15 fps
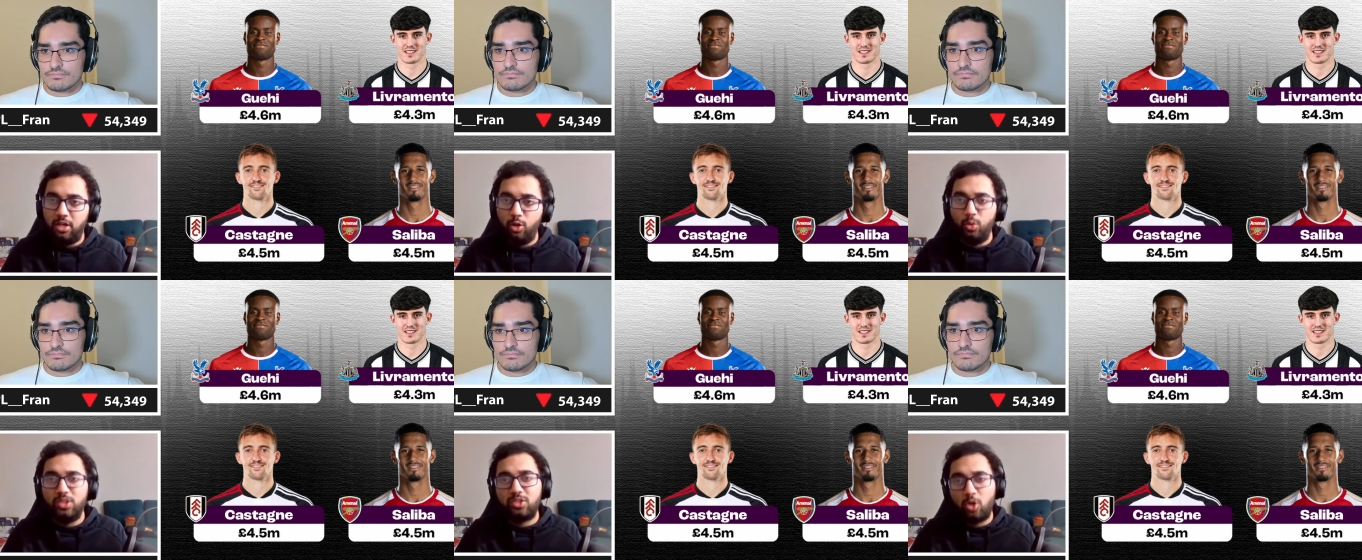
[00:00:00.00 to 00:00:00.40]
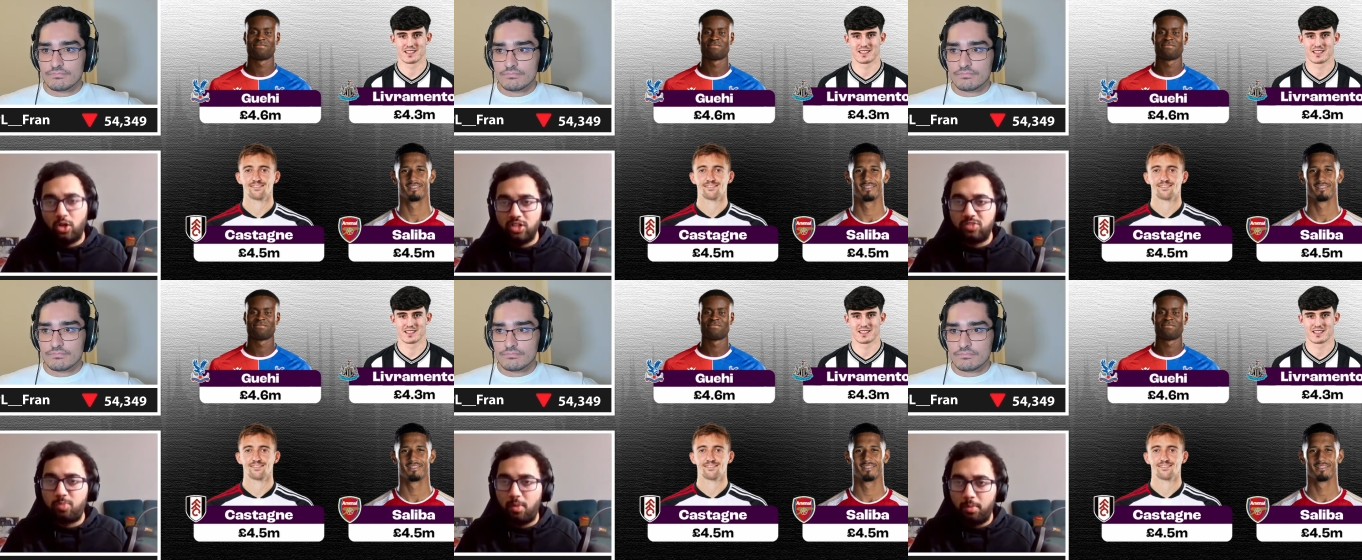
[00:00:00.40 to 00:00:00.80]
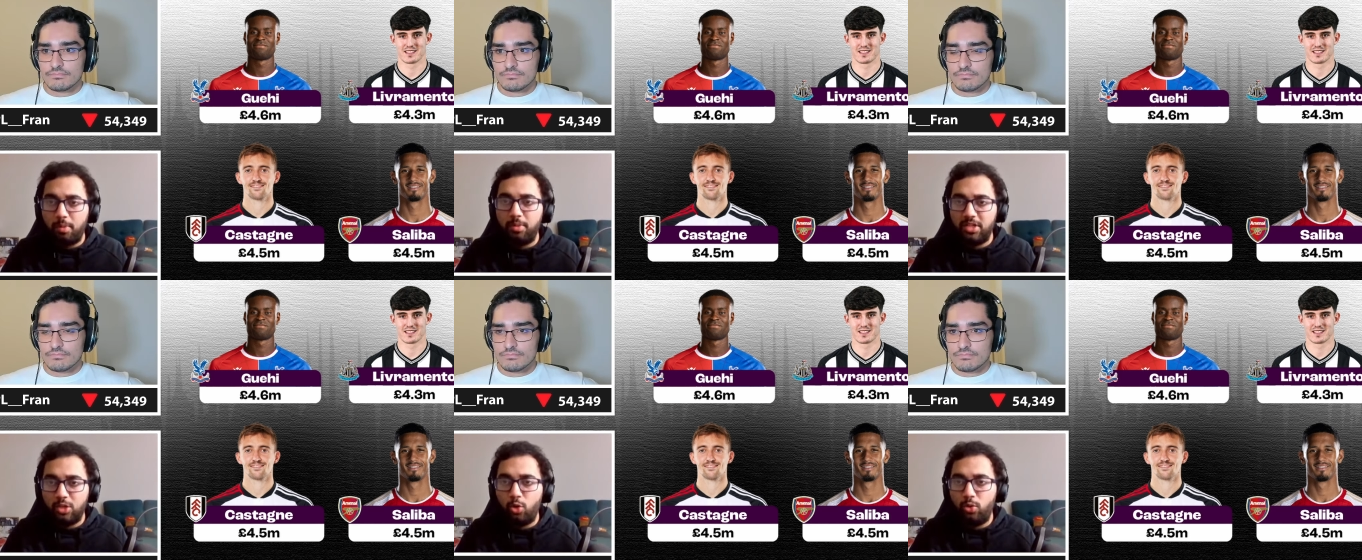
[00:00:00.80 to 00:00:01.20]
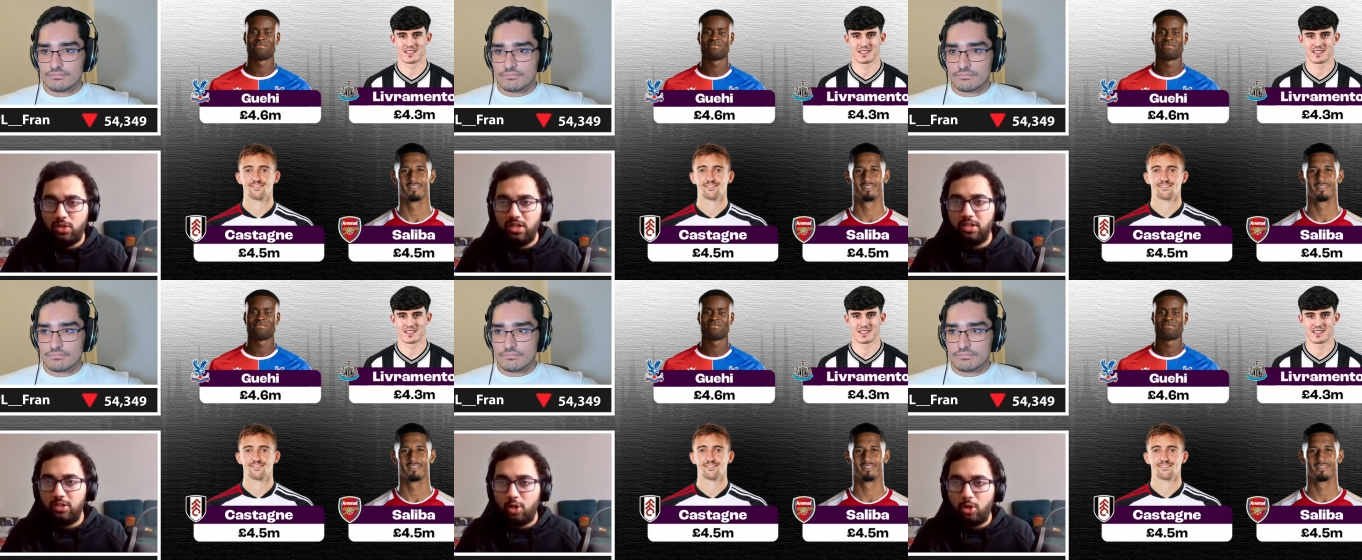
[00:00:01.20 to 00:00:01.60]
Speaker 1: Lewis Hall is probably the only
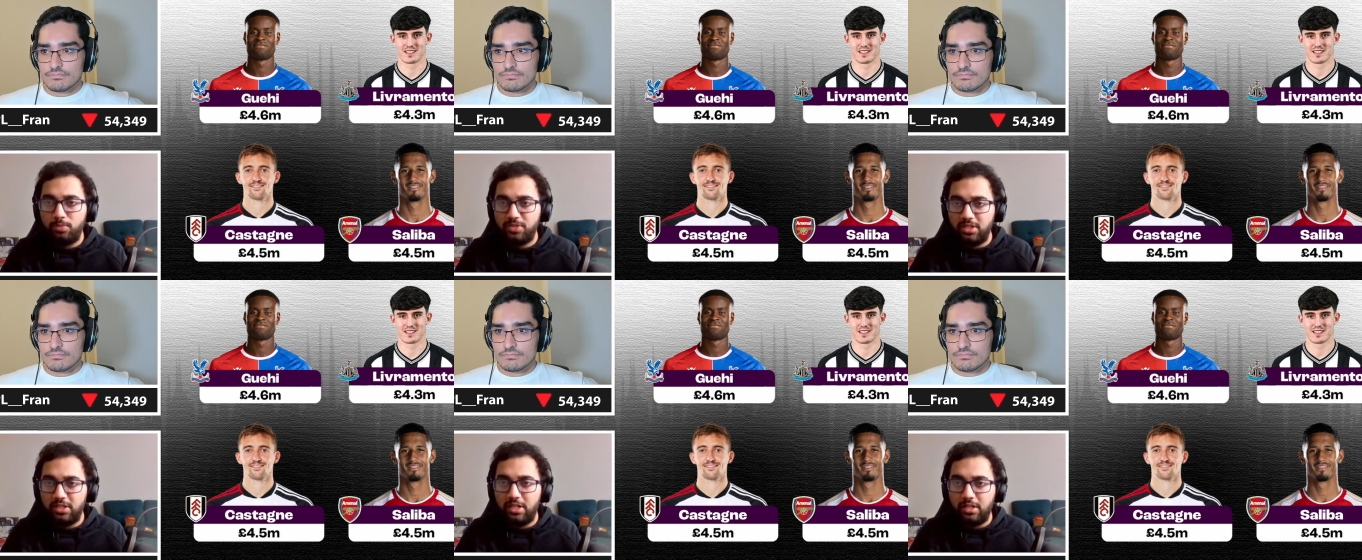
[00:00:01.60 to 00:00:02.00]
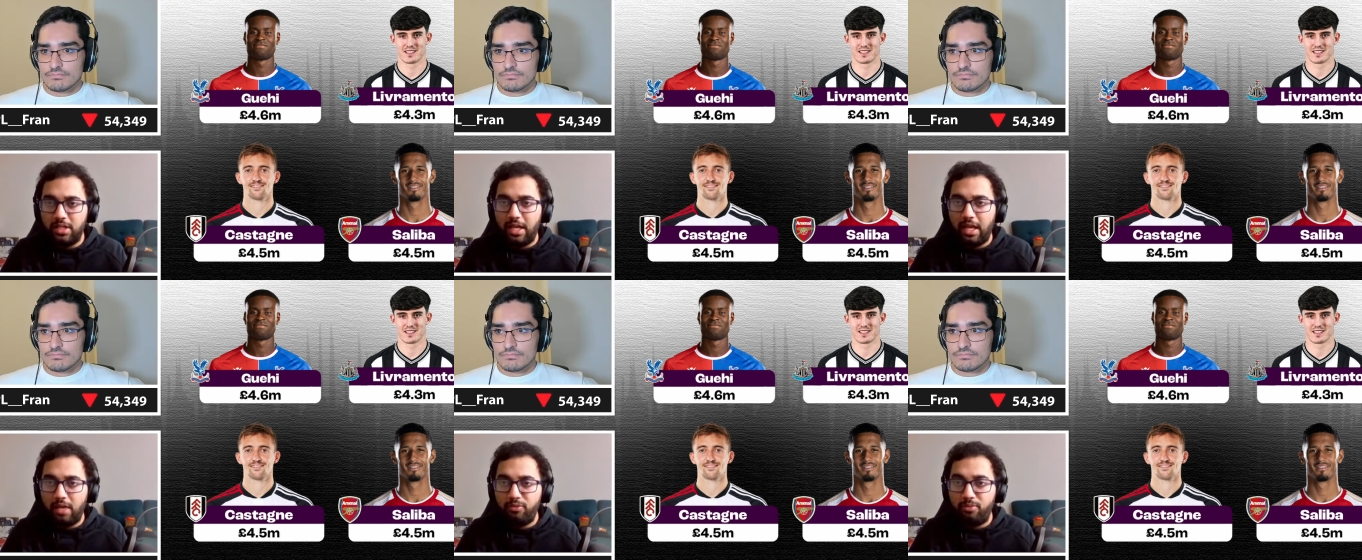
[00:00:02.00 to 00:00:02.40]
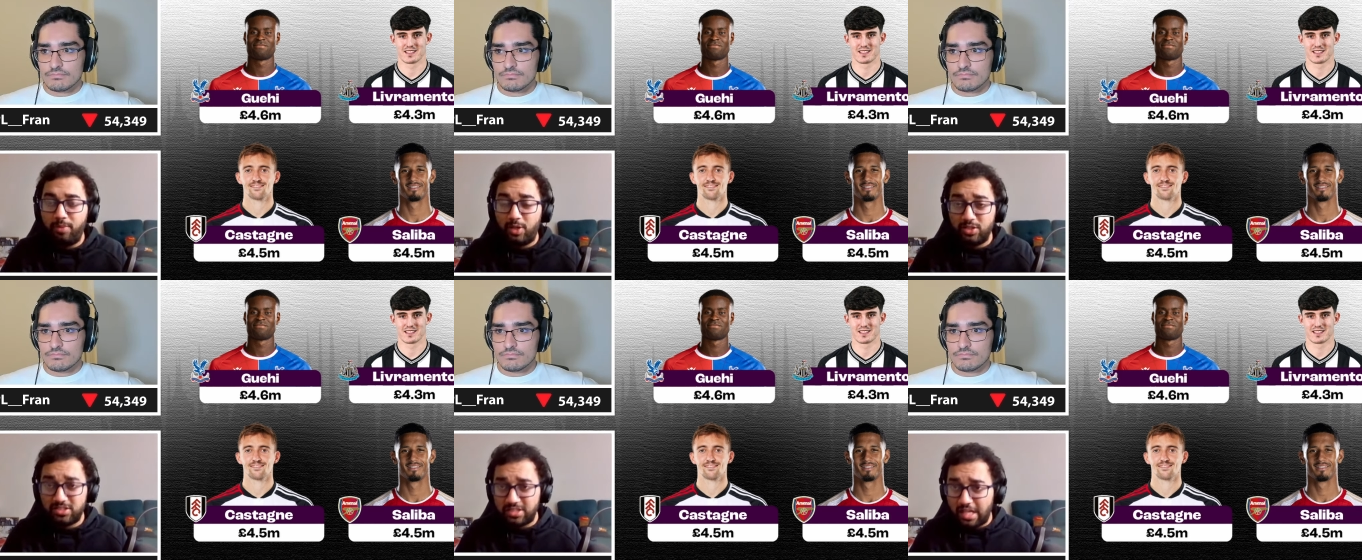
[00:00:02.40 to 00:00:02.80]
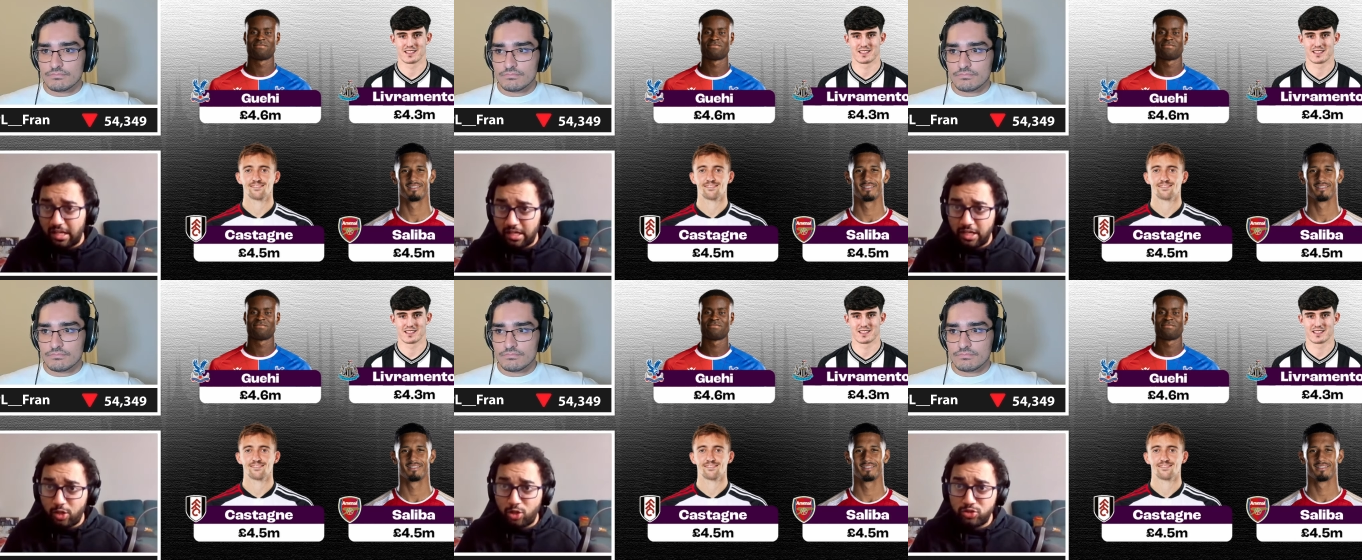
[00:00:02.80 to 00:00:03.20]
other option that they have because
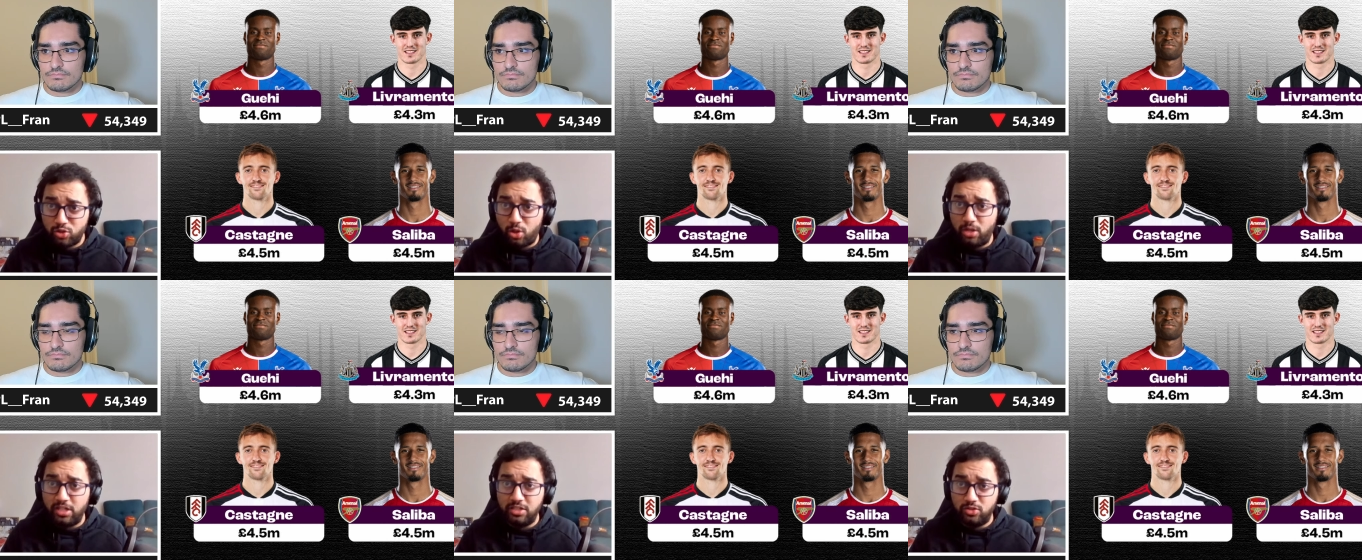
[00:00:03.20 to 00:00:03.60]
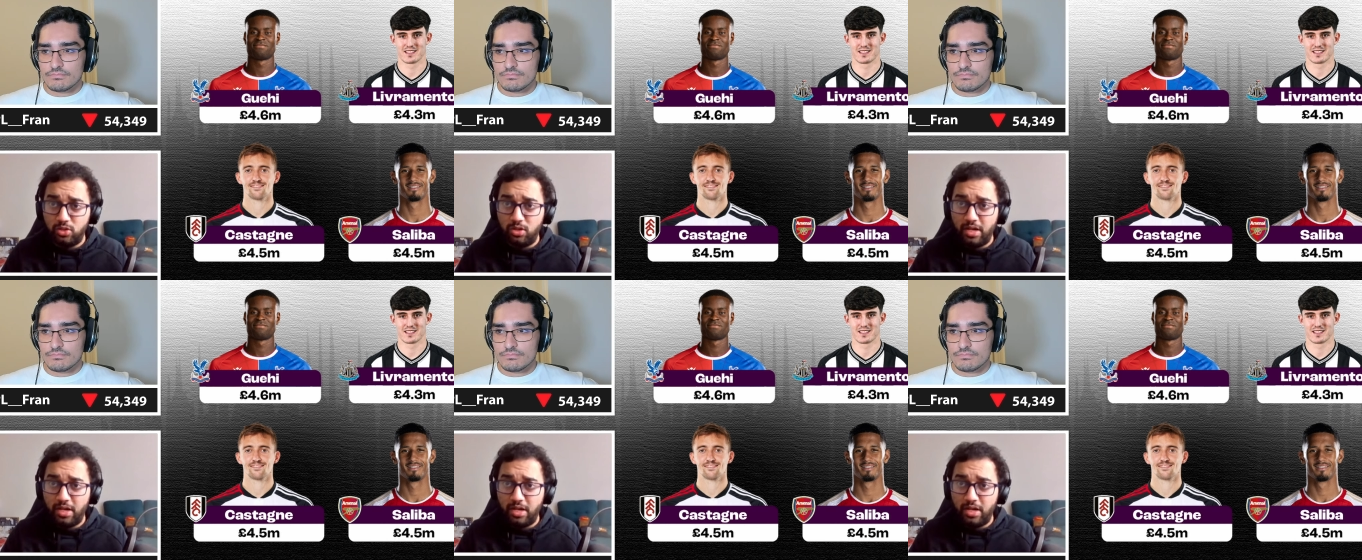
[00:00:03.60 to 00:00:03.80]
Targett also got injured